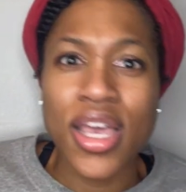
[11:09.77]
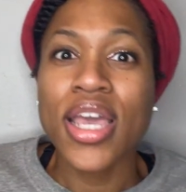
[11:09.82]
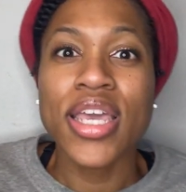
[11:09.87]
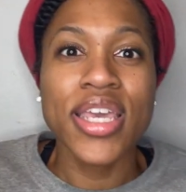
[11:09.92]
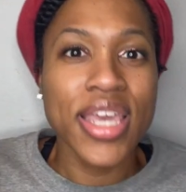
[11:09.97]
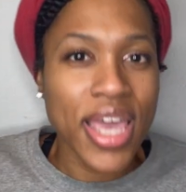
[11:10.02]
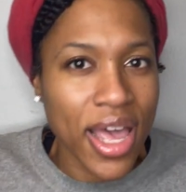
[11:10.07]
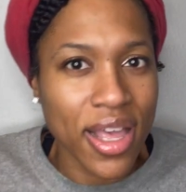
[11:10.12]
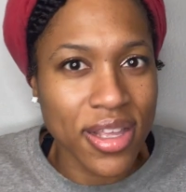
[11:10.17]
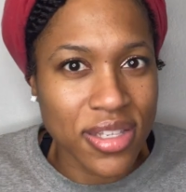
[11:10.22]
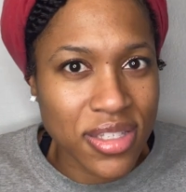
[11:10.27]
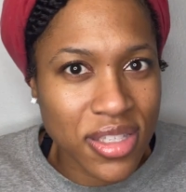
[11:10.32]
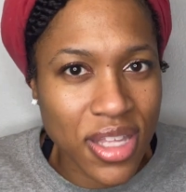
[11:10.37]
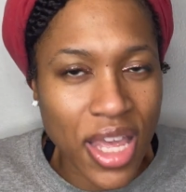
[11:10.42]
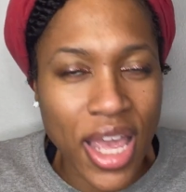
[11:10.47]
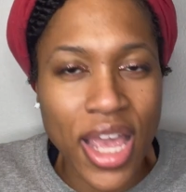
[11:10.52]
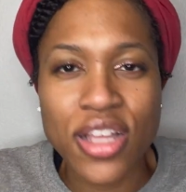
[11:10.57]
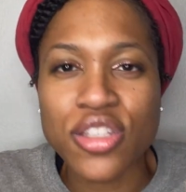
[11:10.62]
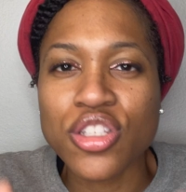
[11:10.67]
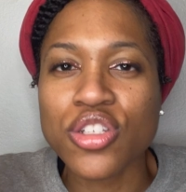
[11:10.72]
Yes, the
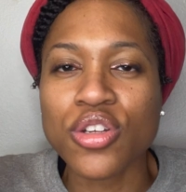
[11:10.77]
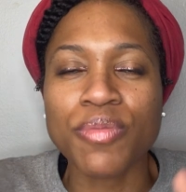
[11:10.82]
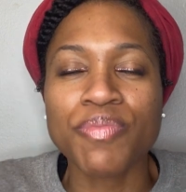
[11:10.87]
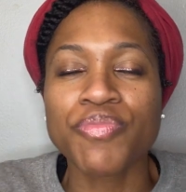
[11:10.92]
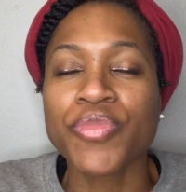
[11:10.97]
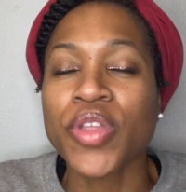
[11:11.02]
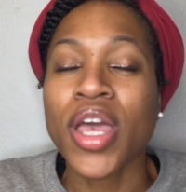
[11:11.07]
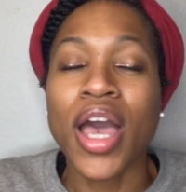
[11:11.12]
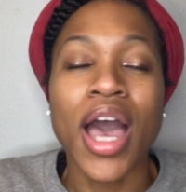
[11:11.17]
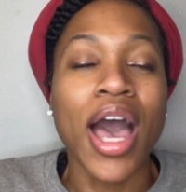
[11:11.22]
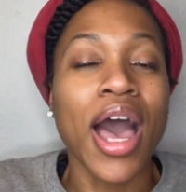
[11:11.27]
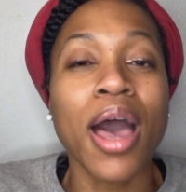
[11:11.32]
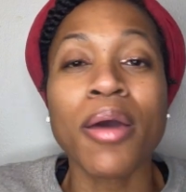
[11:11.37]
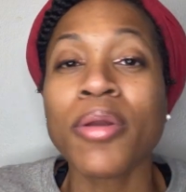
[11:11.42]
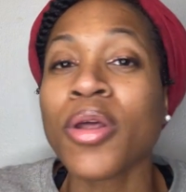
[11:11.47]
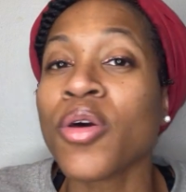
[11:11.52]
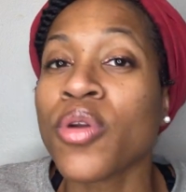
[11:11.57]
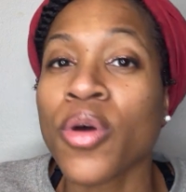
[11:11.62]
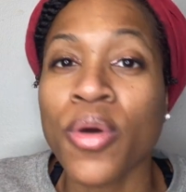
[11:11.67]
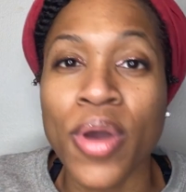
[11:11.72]
answer, I
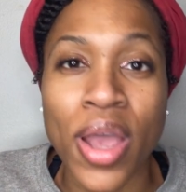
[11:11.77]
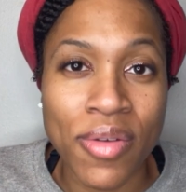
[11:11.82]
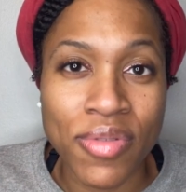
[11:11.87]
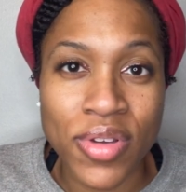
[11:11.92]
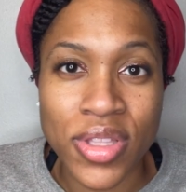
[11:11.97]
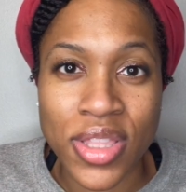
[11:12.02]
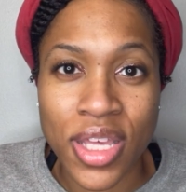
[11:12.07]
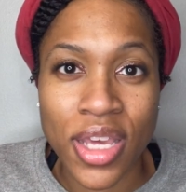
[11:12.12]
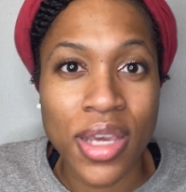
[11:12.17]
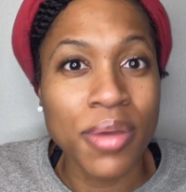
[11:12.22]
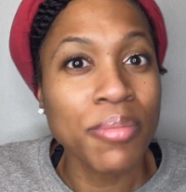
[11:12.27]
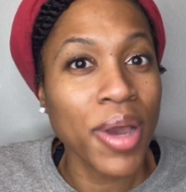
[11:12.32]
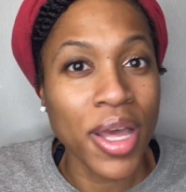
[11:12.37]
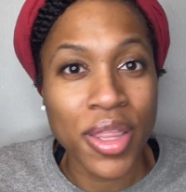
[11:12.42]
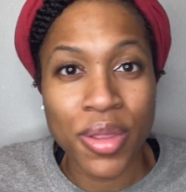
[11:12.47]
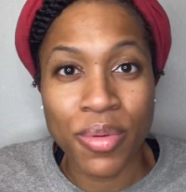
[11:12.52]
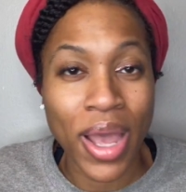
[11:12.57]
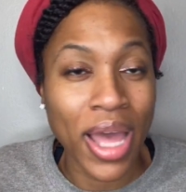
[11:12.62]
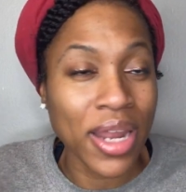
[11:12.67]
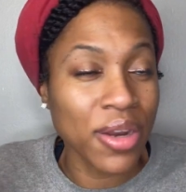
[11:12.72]
don't know everything, by the
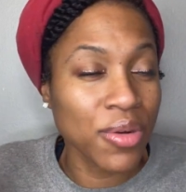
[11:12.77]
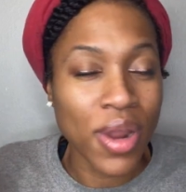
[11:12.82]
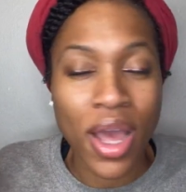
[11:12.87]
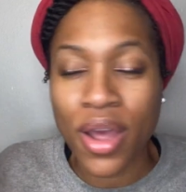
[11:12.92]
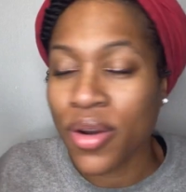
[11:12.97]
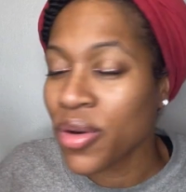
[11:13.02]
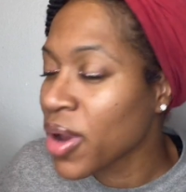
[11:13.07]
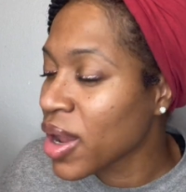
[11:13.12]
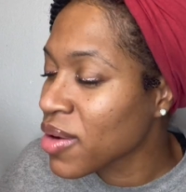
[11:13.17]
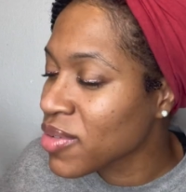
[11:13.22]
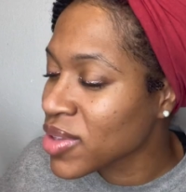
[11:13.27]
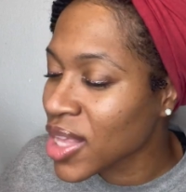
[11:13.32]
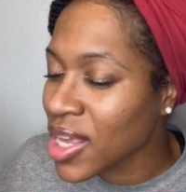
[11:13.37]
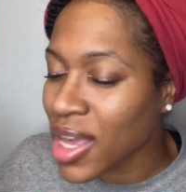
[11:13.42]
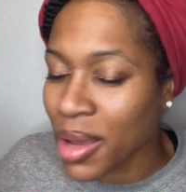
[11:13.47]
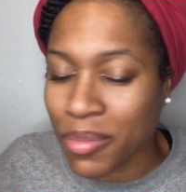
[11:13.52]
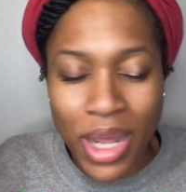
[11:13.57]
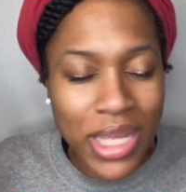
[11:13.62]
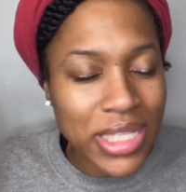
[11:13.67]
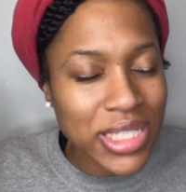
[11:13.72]
way. I do not know everything.
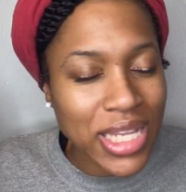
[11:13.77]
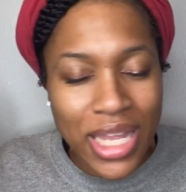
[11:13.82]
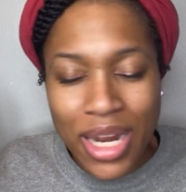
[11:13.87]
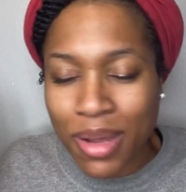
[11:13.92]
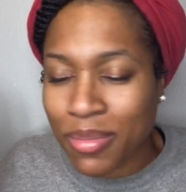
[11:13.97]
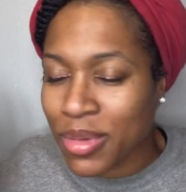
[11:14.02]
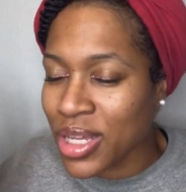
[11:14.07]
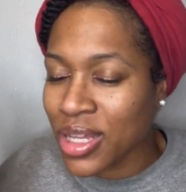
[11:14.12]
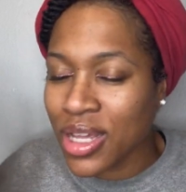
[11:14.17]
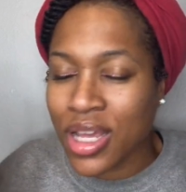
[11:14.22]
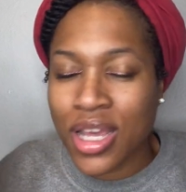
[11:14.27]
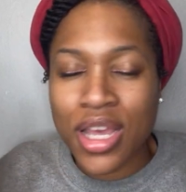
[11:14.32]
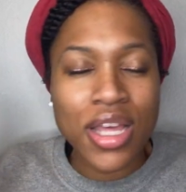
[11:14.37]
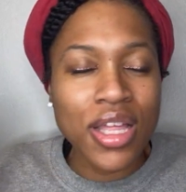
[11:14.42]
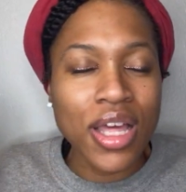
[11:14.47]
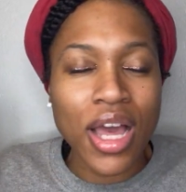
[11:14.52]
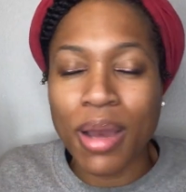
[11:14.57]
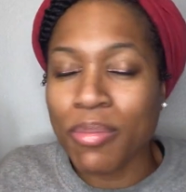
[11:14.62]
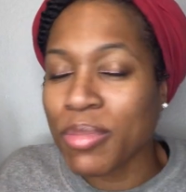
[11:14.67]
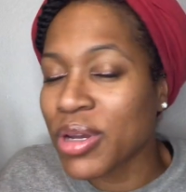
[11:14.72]
I'm not saying I'm a,
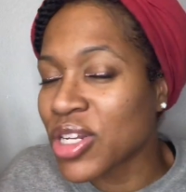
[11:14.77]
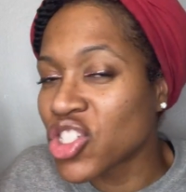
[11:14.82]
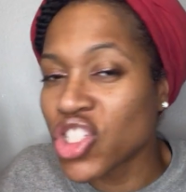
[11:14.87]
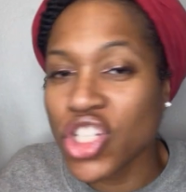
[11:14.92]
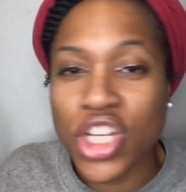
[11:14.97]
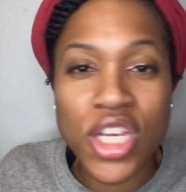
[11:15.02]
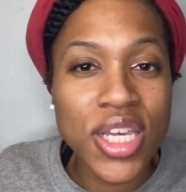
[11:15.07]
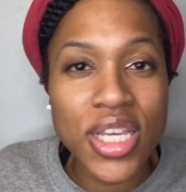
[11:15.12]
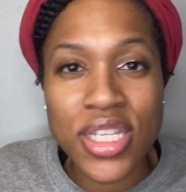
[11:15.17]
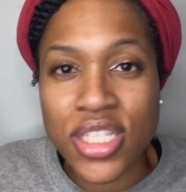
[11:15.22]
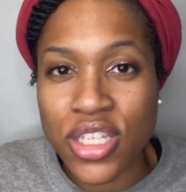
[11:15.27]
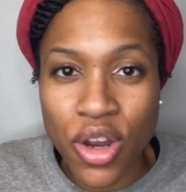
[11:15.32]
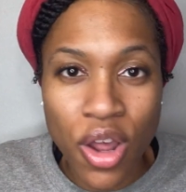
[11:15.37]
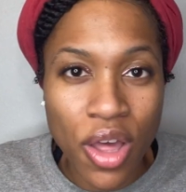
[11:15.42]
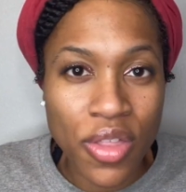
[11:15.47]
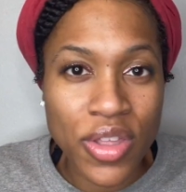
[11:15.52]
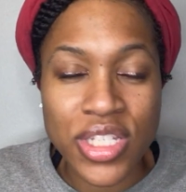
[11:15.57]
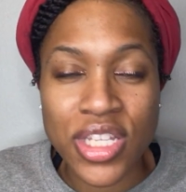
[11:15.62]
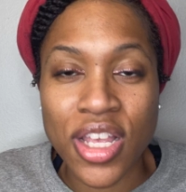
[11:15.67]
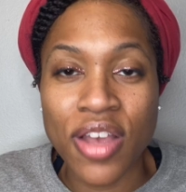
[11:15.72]
I'm a genius at all
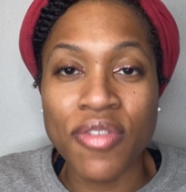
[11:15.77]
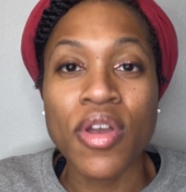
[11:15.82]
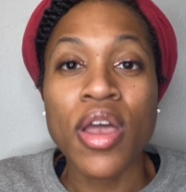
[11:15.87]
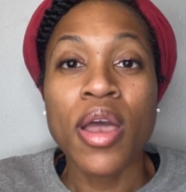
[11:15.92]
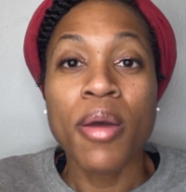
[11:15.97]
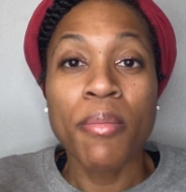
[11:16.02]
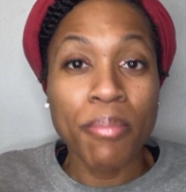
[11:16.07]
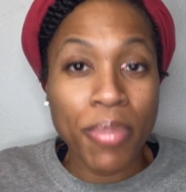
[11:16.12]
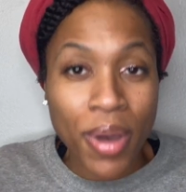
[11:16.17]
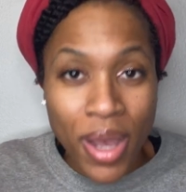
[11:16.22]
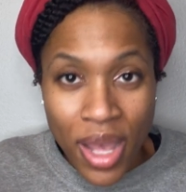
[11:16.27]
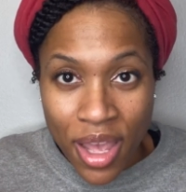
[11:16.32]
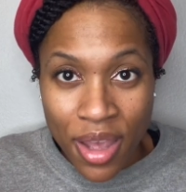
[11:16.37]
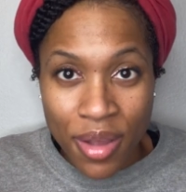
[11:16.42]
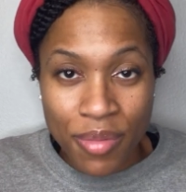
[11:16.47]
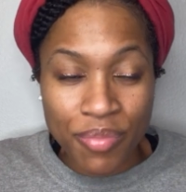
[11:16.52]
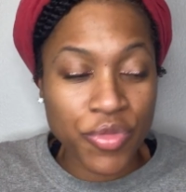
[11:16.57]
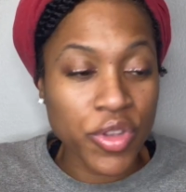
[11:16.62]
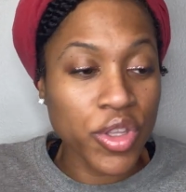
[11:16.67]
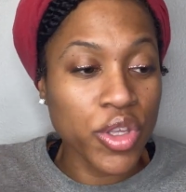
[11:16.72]
this stuff,
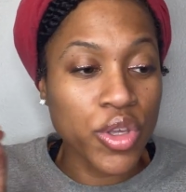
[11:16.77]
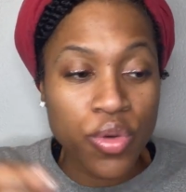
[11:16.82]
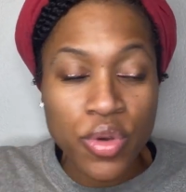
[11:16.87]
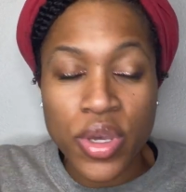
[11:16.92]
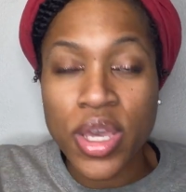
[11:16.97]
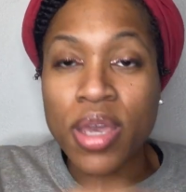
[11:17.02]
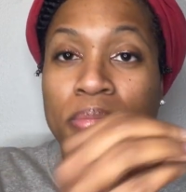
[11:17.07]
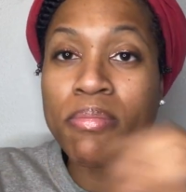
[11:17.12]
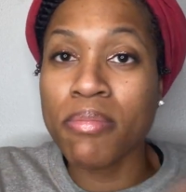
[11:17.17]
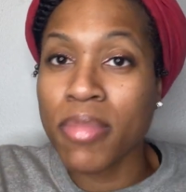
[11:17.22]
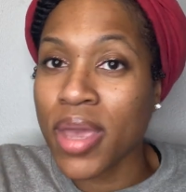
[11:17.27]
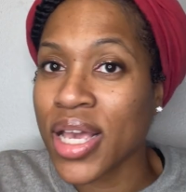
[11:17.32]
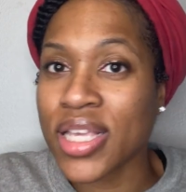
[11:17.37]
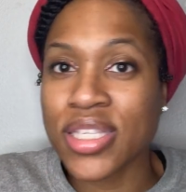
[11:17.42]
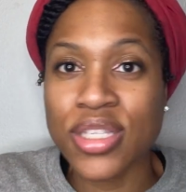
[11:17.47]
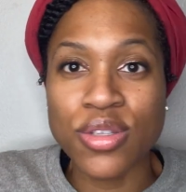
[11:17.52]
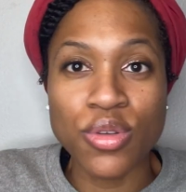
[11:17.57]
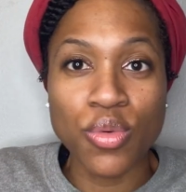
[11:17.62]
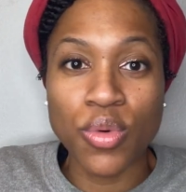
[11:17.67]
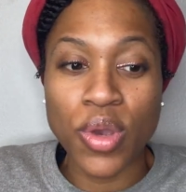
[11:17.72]
but you can
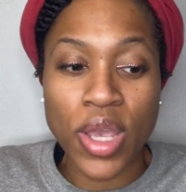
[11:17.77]
mix.